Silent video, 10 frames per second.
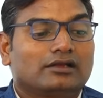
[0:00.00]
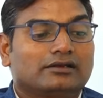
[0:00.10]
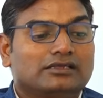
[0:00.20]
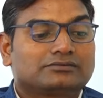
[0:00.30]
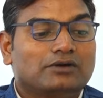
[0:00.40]

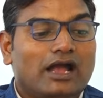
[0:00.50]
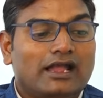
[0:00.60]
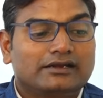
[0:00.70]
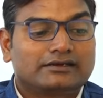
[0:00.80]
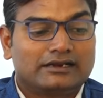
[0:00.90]

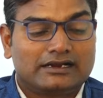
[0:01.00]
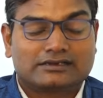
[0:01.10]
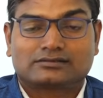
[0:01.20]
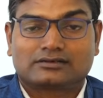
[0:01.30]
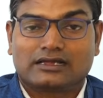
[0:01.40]
Despite
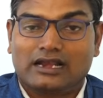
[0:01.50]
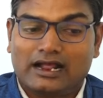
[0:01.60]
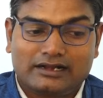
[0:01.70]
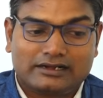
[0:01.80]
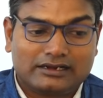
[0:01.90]
its
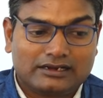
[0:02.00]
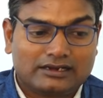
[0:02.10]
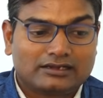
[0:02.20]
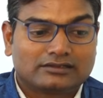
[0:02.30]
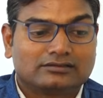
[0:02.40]

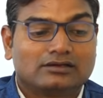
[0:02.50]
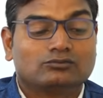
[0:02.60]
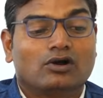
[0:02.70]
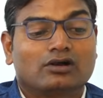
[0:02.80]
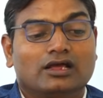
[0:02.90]
clarity, the
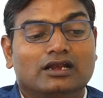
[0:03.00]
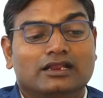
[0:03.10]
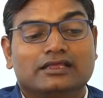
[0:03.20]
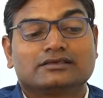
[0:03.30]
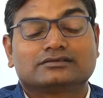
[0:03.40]
model
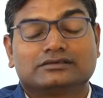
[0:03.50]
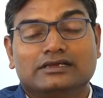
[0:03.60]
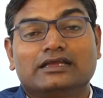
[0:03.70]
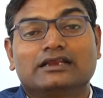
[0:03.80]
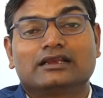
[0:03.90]
is
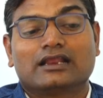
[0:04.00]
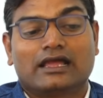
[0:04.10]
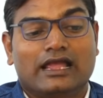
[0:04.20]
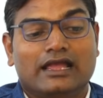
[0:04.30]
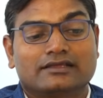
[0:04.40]
seen
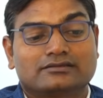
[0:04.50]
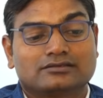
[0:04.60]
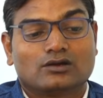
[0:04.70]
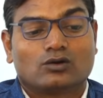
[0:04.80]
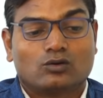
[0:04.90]
as
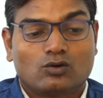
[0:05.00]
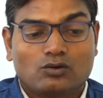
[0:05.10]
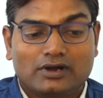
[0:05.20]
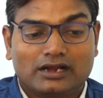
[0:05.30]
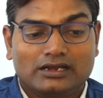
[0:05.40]

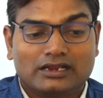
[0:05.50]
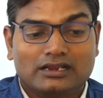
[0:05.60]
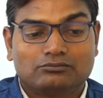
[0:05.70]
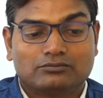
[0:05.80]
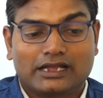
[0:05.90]

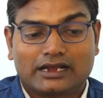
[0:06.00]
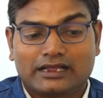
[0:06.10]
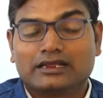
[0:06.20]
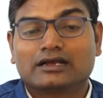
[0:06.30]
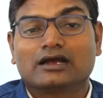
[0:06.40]
overly
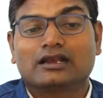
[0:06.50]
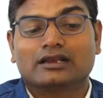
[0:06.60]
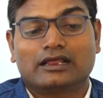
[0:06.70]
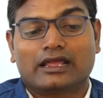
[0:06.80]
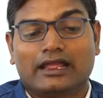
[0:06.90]

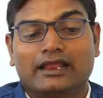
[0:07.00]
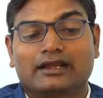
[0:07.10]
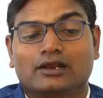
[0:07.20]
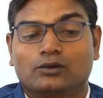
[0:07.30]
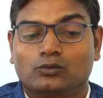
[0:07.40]
mechanical
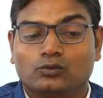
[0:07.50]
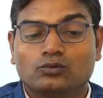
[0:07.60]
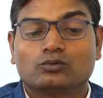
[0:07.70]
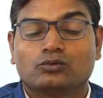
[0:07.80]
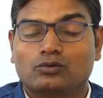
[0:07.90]
and
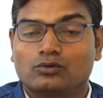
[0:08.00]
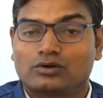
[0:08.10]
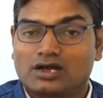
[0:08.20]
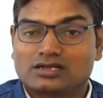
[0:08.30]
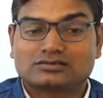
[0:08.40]
too
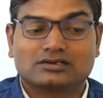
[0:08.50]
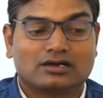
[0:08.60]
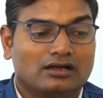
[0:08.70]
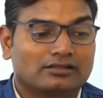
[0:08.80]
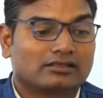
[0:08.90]
focused
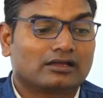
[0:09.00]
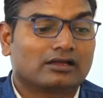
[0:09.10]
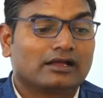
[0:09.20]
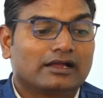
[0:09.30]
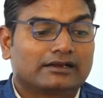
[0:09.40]
on
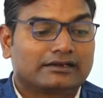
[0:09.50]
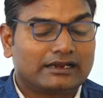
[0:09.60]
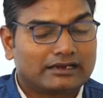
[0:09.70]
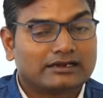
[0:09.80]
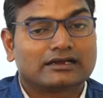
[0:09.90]
the
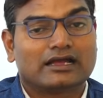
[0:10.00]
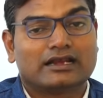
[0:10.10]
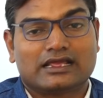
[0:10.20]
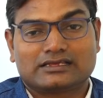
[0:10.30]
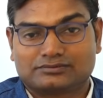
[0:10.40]
technical
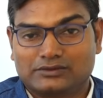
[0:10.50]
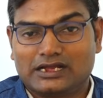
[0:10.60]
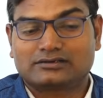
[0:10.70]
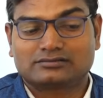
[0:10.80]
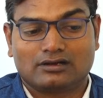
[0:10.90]

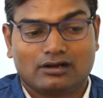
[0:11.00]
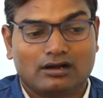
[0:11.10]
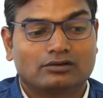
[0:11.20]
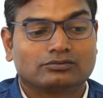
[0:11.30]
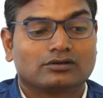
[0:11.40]
aspects
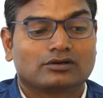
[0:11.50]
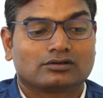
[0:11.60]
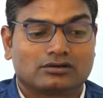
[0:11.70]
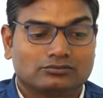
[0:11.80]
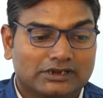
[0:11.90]
of
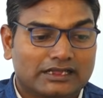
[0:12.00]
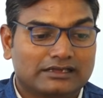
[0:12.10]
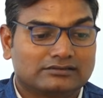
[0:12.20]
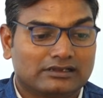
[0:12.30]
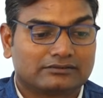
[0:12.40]

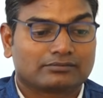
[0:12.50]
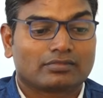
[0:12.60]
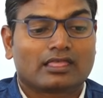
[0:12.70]
communication.